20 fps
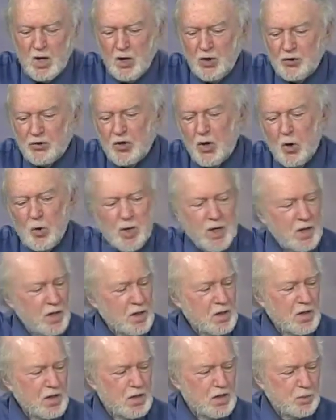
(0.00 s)
So
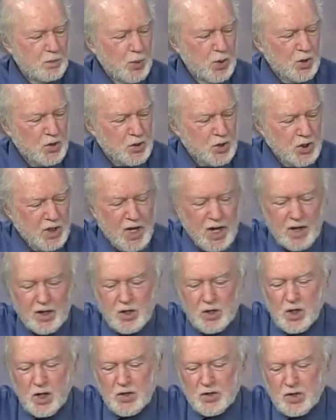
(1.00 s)
in this book,
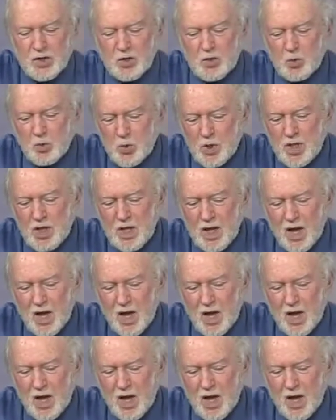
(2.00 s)
Genetic Justice, we